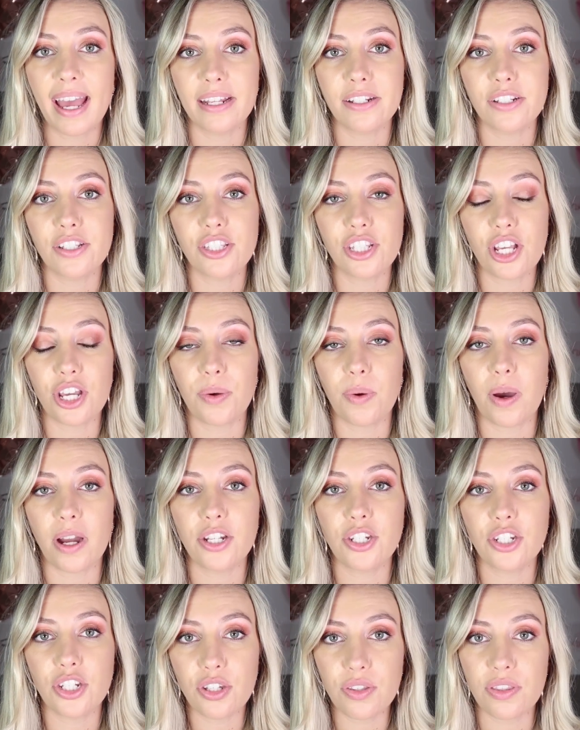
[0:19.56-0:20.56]
and so
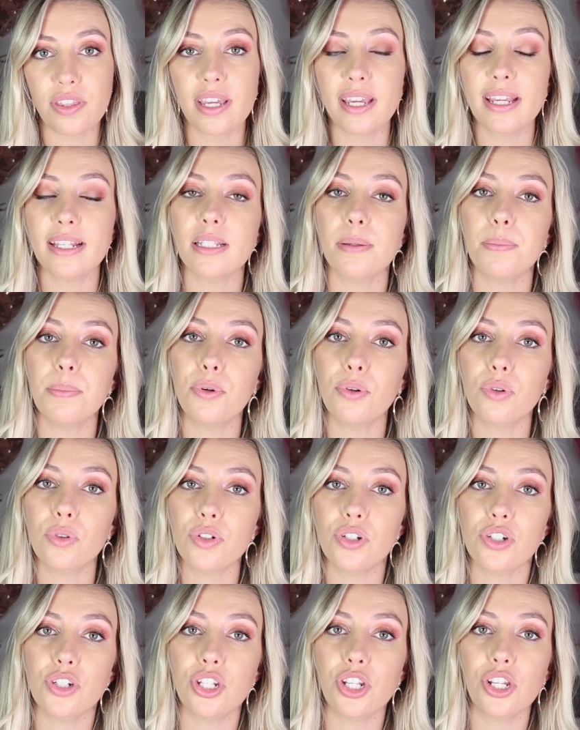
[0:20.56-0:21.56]
I do think it's
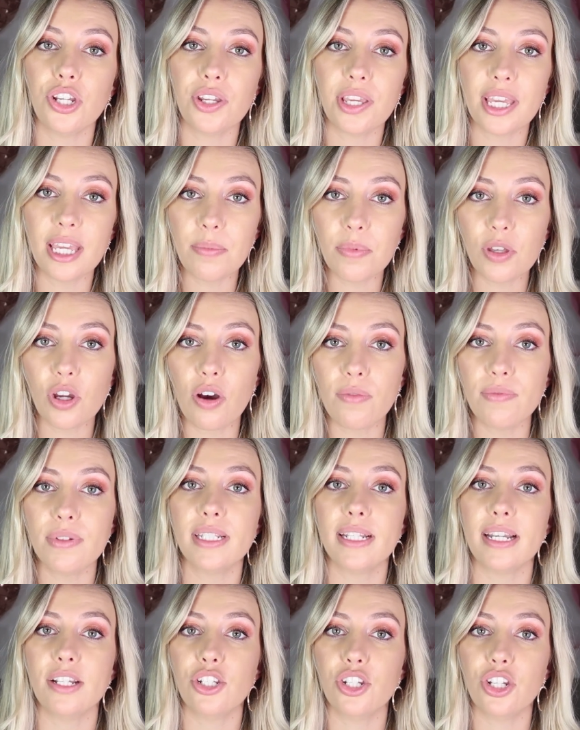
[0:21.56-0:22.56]
important to keep the
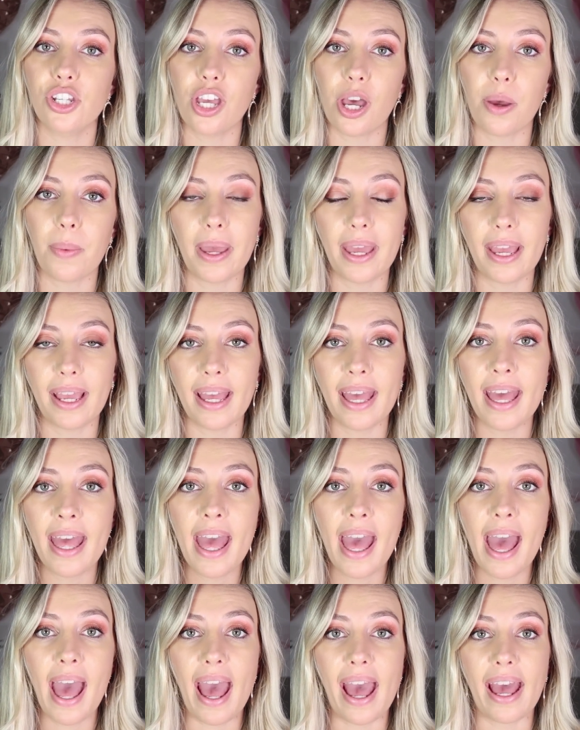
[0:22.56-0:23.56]
conversation going
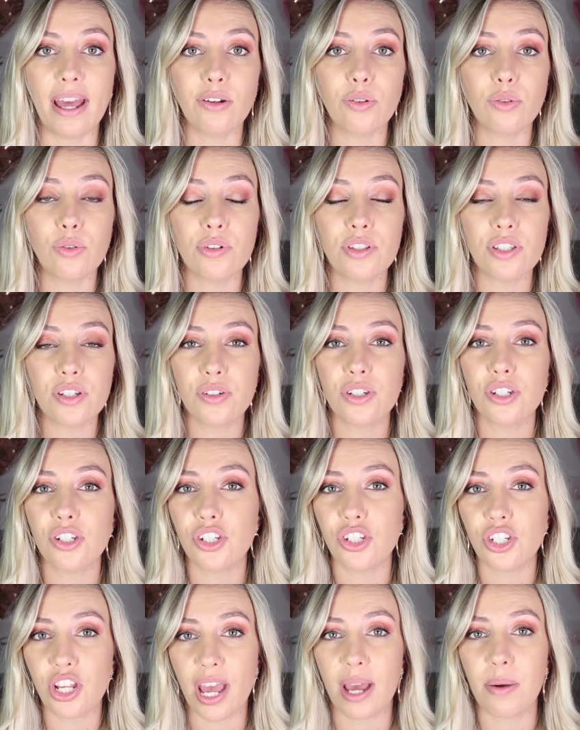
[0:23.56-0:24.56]
and also to
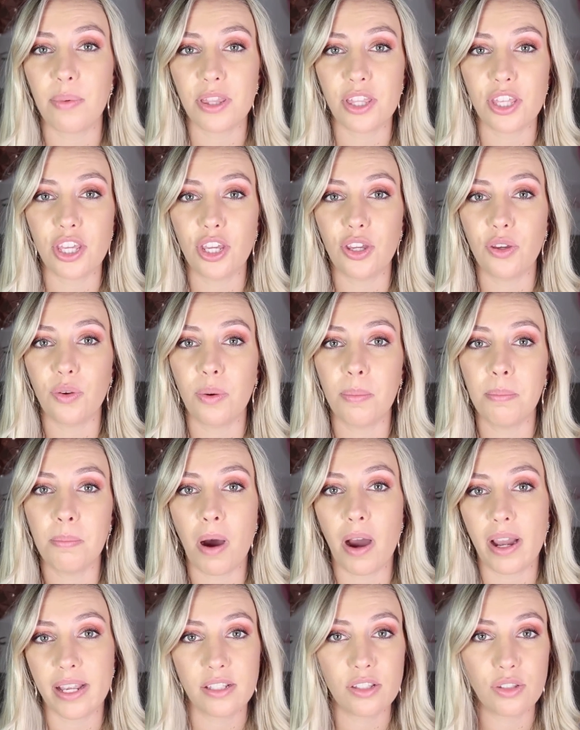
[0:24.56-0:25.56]
share with you
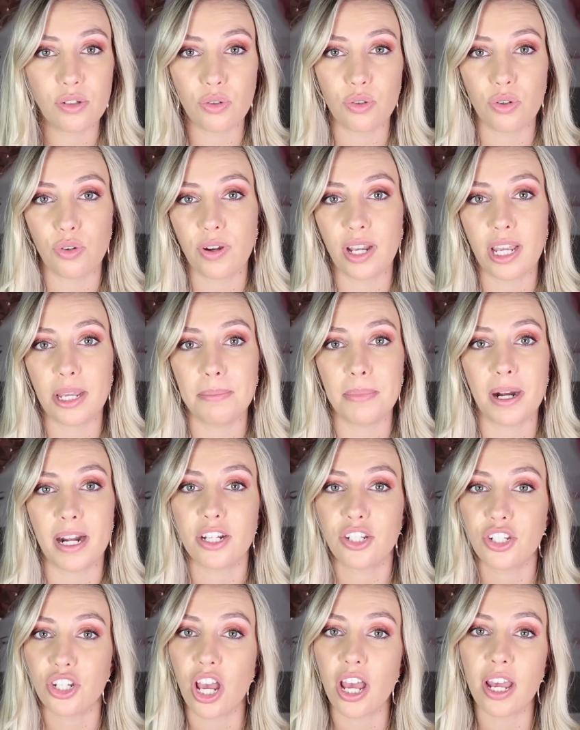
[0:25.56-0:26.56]
my story,
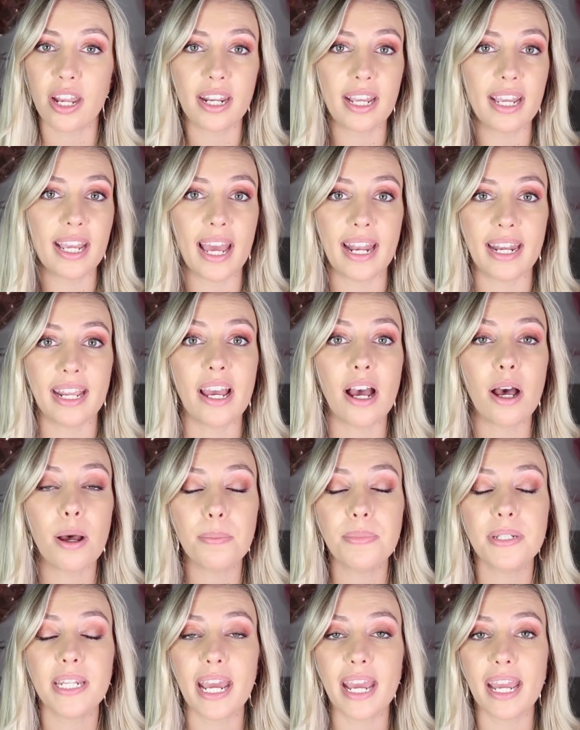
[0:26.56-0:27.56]
my journey, any
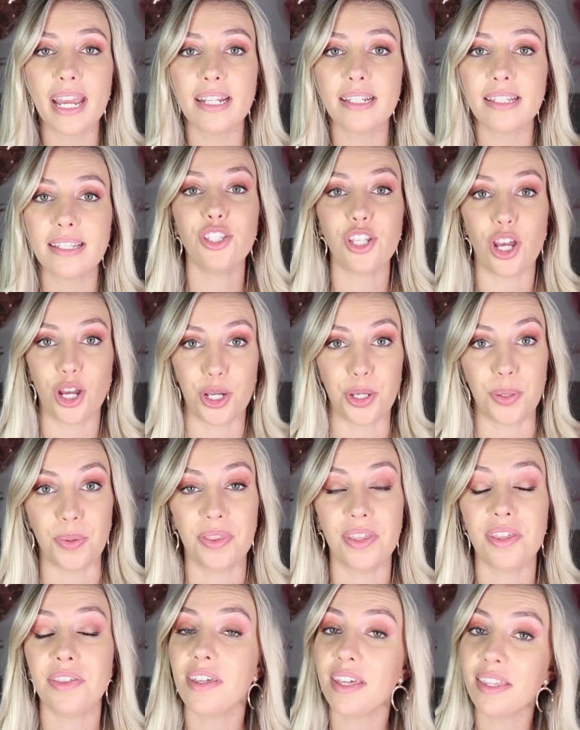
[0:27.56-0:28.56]
updates. So
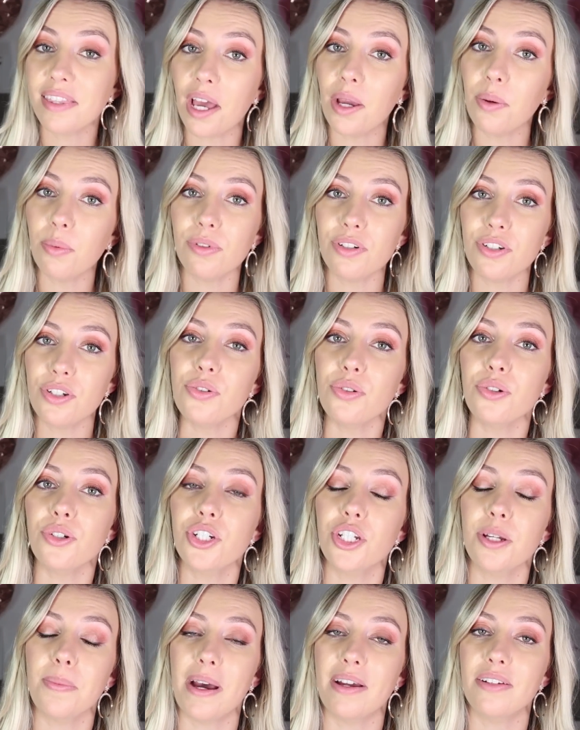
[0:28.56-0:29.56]
the thing that I want to talk
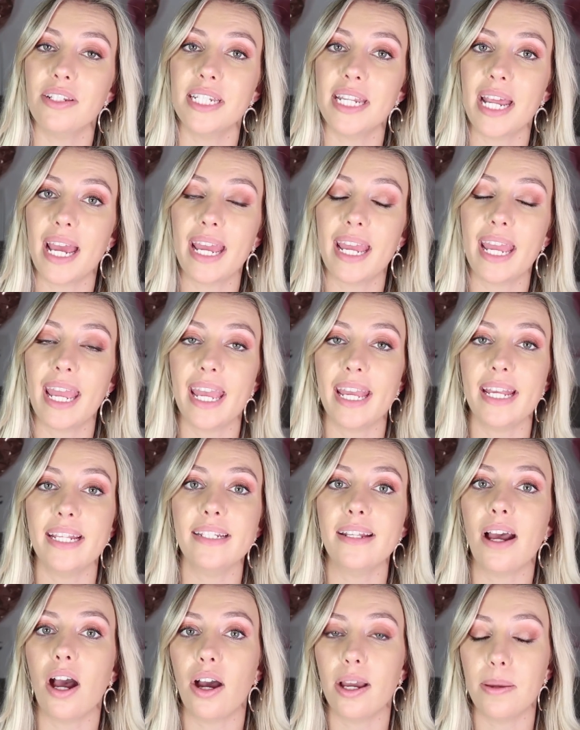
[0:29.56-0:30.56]
to you about today is
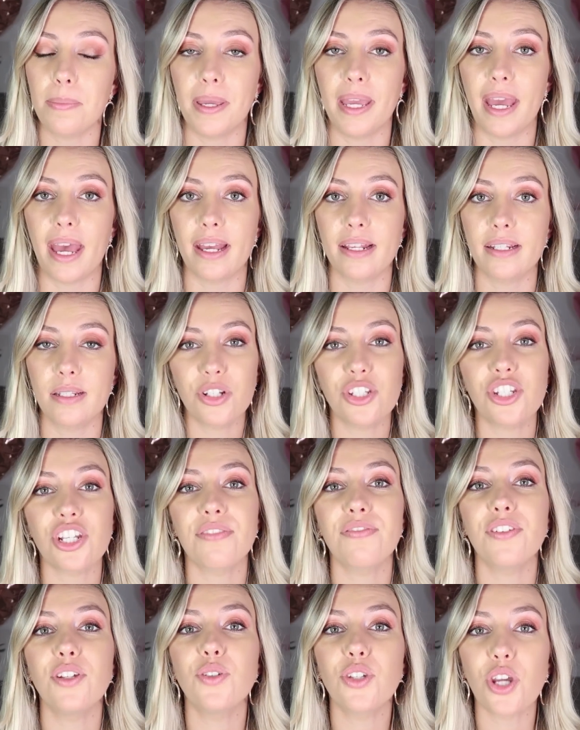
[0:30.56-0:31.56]
IBS, which
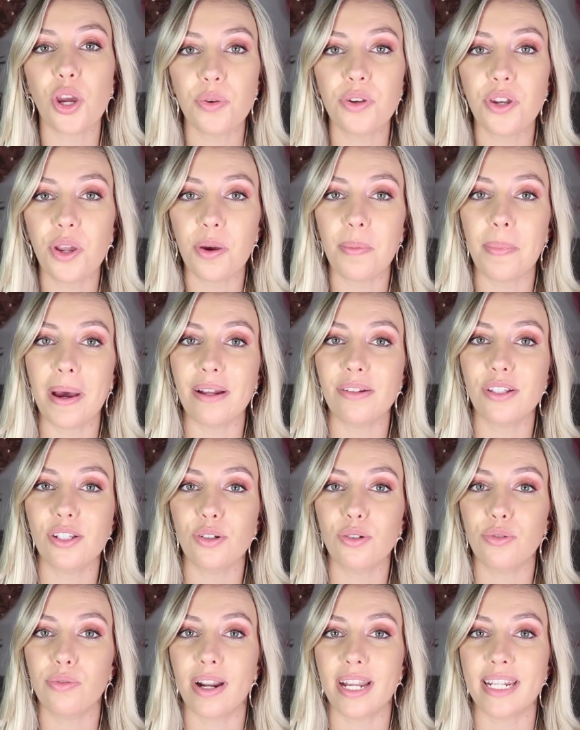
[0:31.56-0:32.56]
if you don't know about
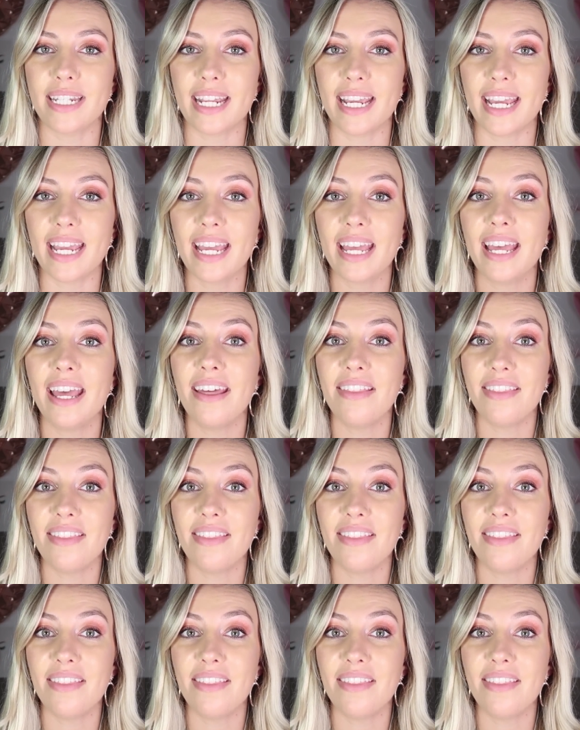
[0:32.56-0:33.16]
it already,